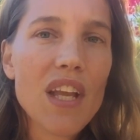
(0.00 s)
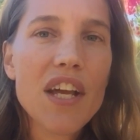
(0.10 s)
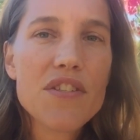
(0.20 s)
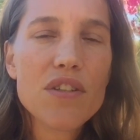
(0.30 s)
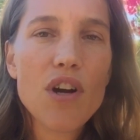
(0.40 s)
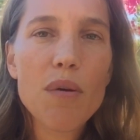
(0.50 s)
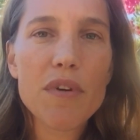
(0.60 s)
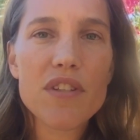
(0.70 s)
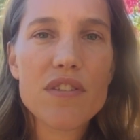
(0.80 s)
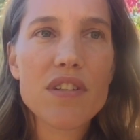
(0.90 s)
as a
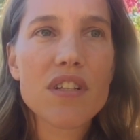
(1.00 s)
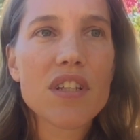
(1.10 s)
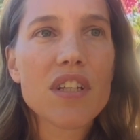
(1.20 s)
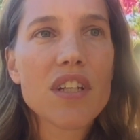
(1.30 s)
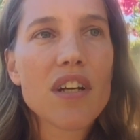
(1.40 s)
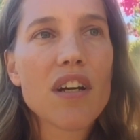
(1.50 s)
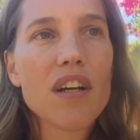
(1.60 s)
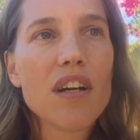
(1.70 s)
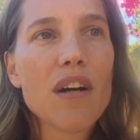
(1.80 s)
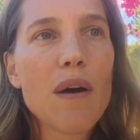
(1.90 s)
comment
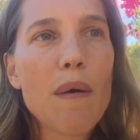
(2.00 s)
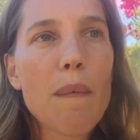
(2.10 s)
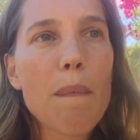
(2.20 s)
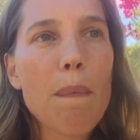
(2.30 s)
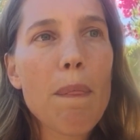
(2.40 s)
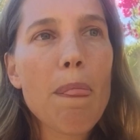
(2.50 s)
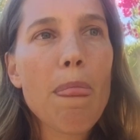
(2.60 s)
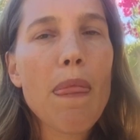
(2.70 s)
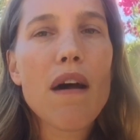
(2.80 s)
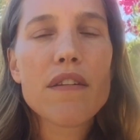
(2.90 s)

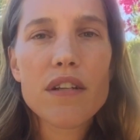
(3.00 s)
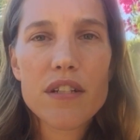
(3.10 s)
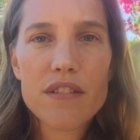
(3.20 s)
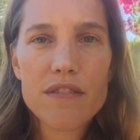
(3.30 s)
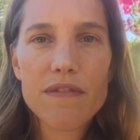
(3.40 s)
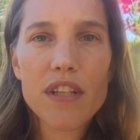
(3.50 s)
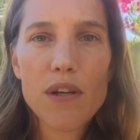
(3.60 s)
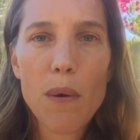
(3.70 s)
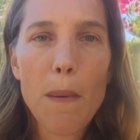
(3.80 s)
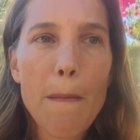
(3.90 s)
under this
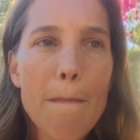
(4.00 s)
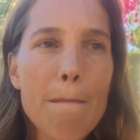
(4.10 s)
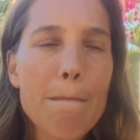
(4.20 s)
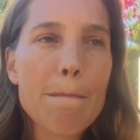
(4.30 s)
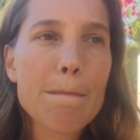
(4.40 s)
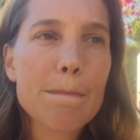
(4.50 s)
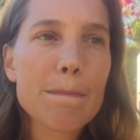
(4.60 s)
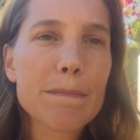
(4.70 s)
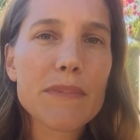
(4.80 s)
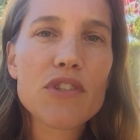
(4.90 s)
video,
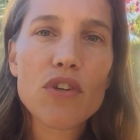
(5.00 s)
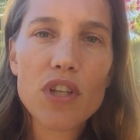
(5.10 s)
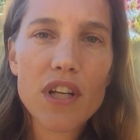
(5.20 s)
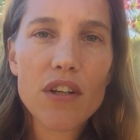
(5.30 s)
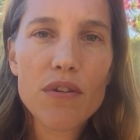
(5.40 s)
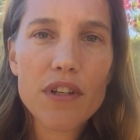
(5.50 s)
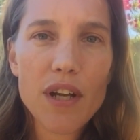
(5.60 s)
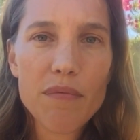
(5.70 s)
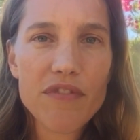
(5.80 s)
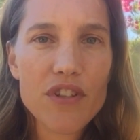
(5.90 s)
so you can look it
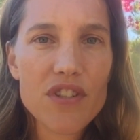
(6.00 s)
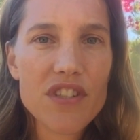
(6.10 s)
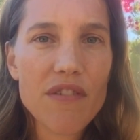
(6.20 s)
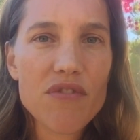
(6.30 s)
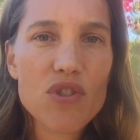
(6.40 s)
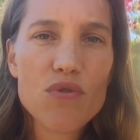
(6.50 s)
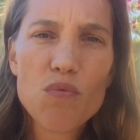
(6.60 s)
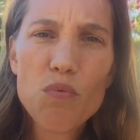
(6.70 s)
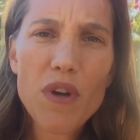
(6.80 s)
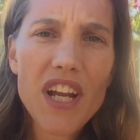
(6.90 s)
up for yourself, which
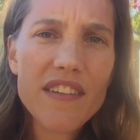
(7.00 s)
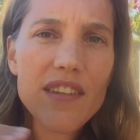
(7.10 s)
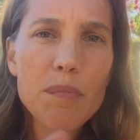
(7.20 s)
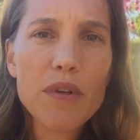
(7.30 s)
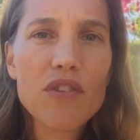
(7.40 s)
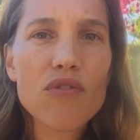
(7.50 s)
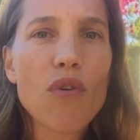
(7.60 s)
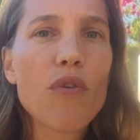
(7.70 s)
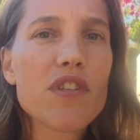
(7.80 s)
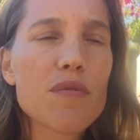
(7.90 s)
goes way deeper into
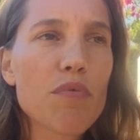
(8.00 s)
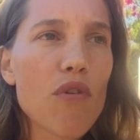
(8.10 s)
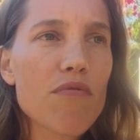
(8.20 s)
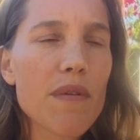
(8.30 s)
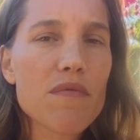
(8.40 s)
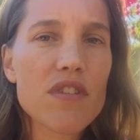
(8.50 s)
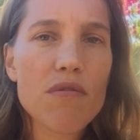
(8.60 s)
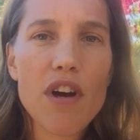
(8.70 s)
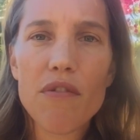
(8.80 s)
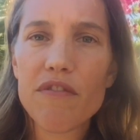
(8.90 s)
all these programs
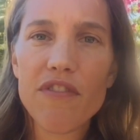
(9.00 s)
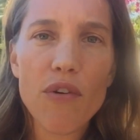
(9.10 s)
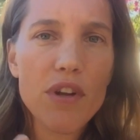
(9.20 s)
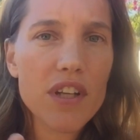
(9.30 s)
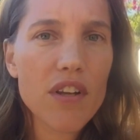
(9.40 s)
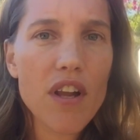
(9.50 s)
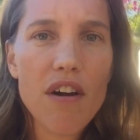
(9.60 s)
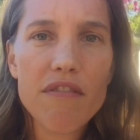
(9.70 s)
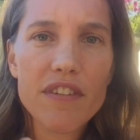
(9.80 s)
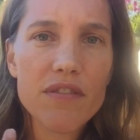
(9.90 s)
around falling in
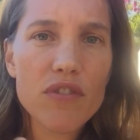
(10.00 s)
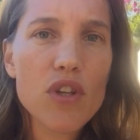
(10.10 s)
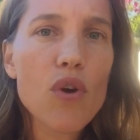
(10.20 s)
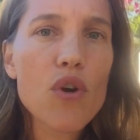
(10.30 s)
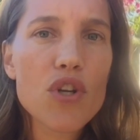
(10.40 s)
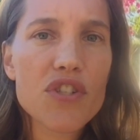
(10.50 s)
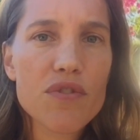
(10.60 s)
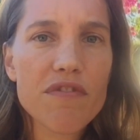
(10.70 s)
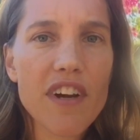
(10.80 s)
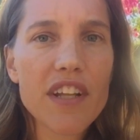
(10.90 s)
love and the urge
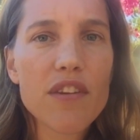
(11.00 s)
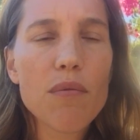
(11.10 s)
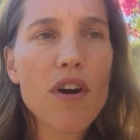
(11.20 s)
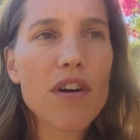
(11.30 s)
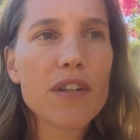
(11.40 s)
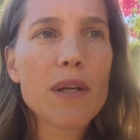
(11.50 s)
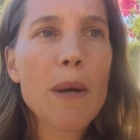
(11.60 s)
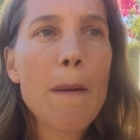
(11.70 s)
to find the one.